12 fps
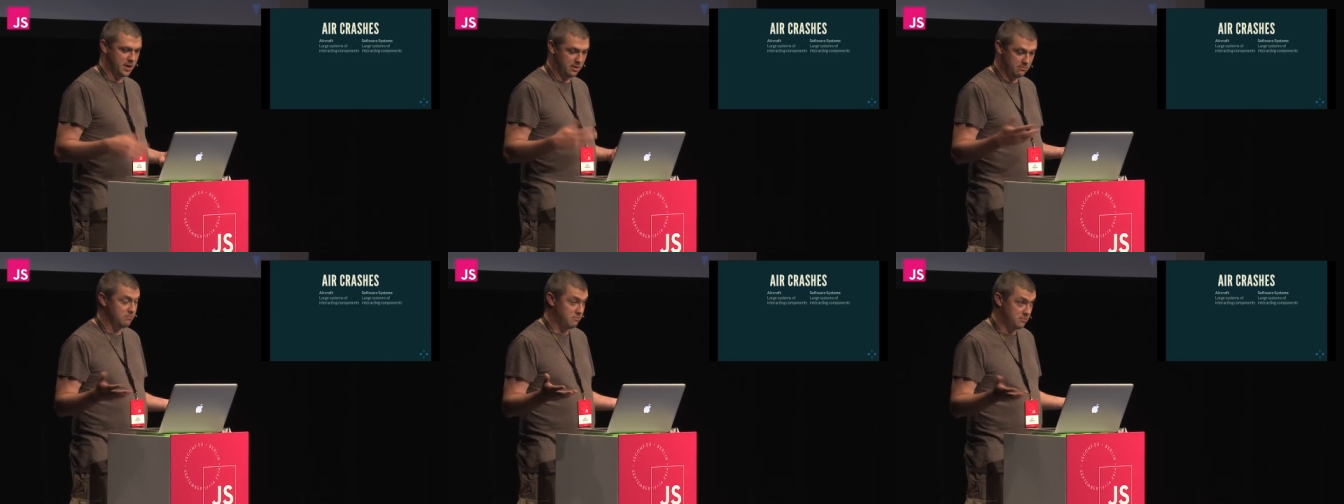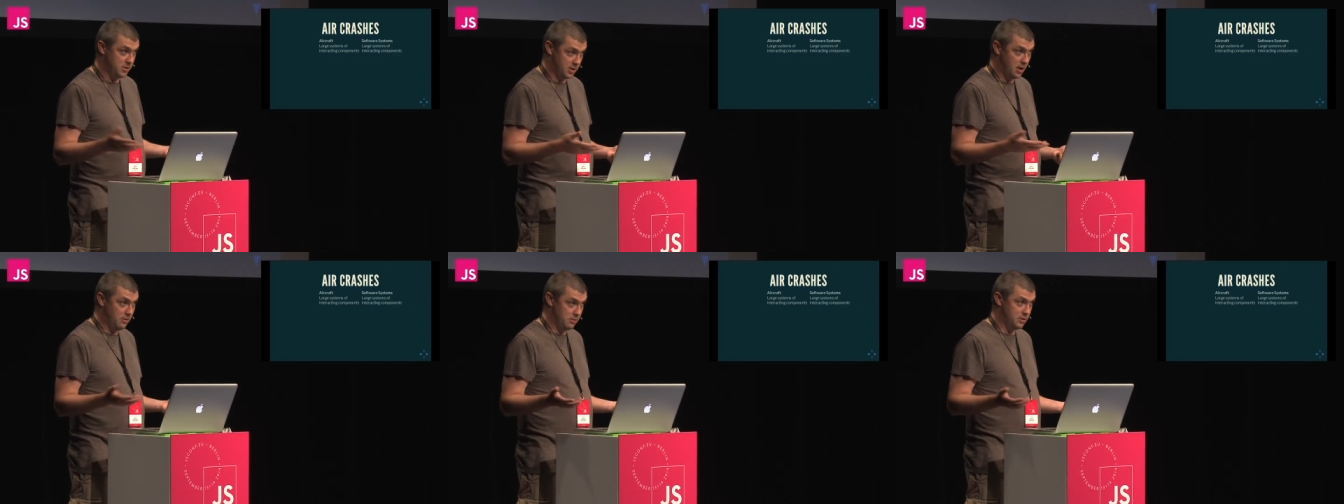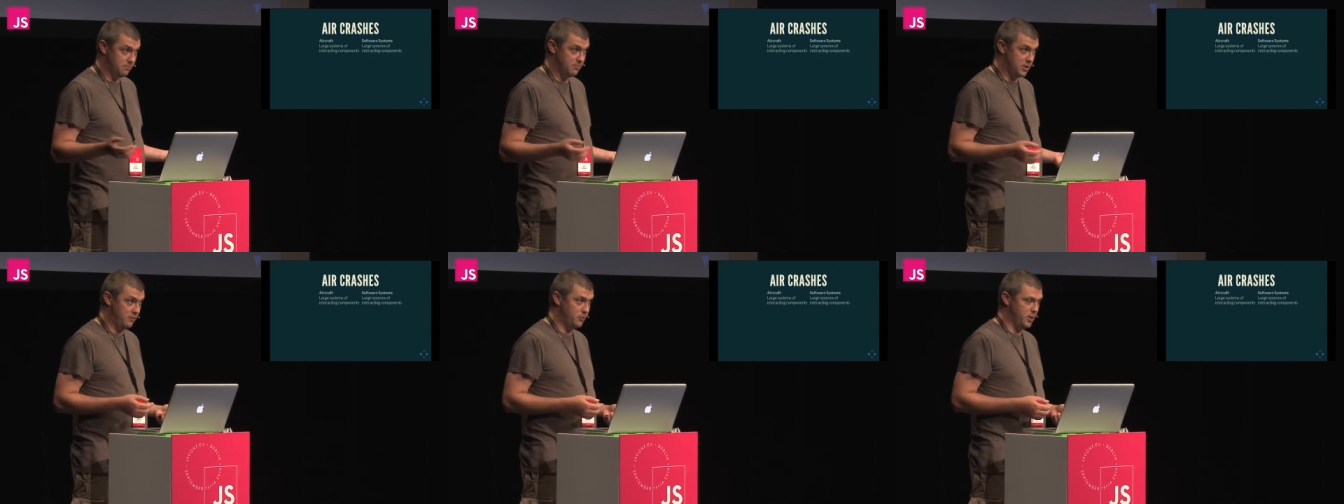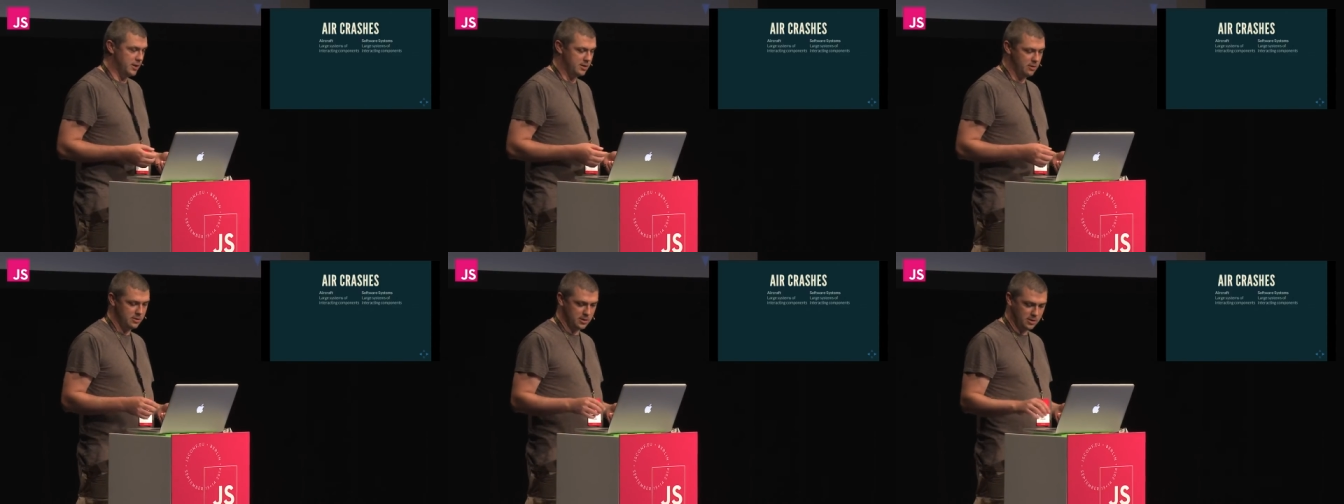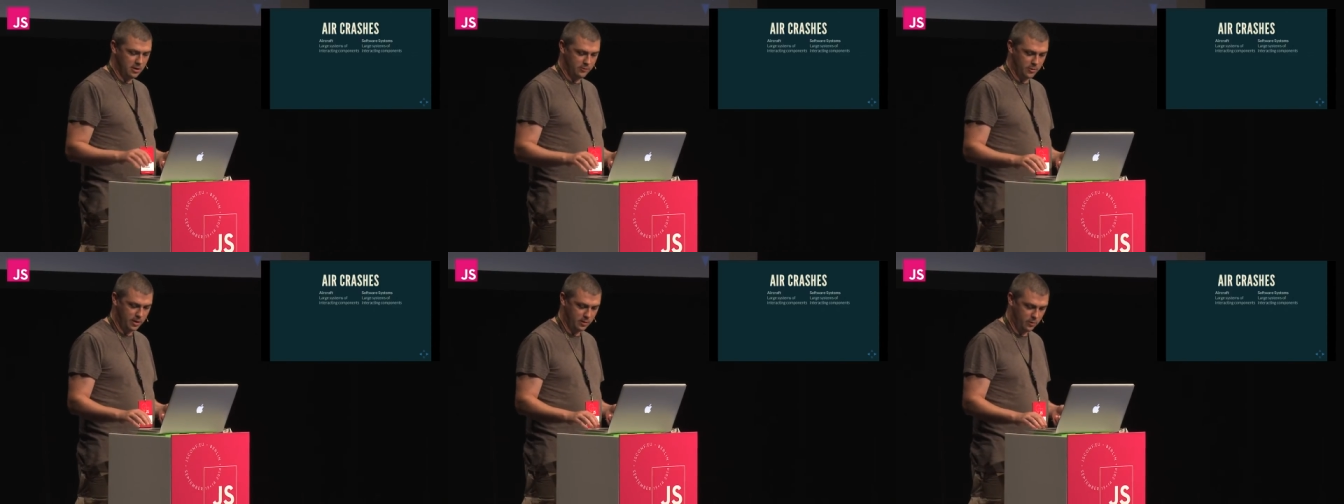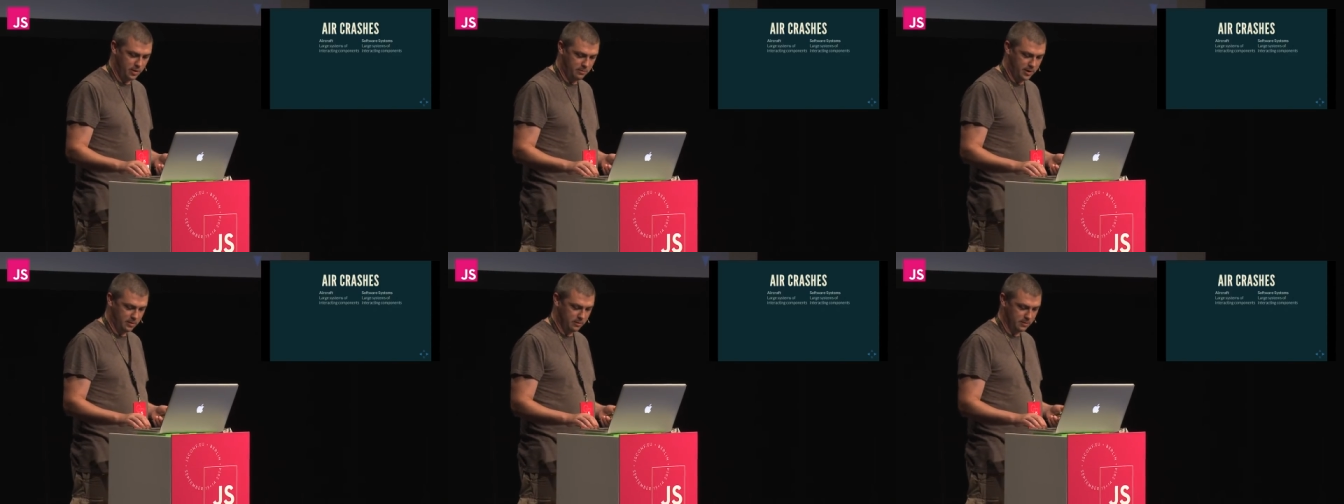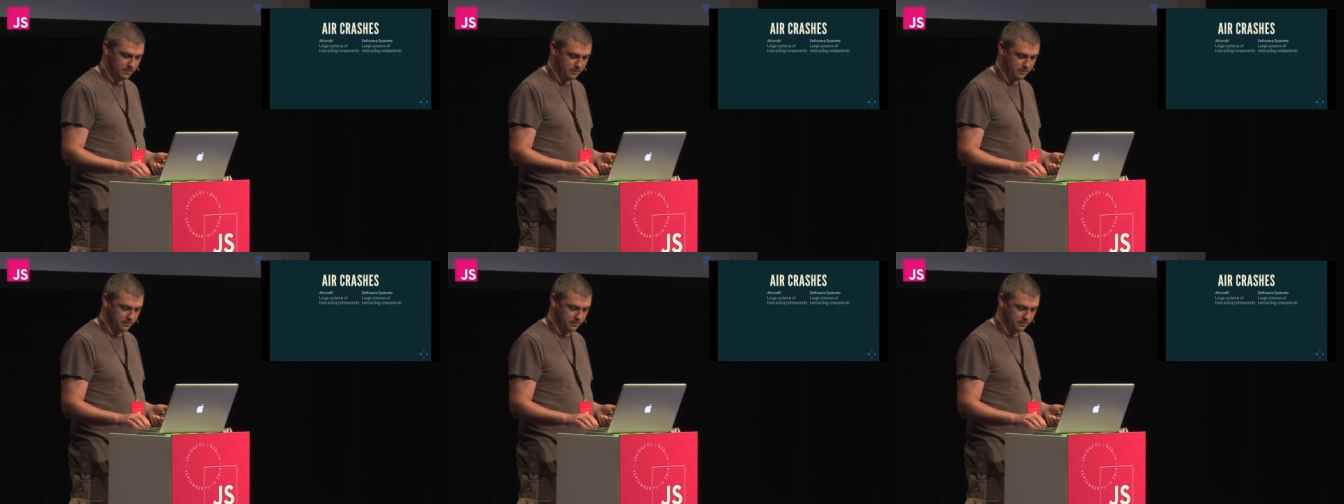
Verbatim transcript: And so is software, so is the software that we build,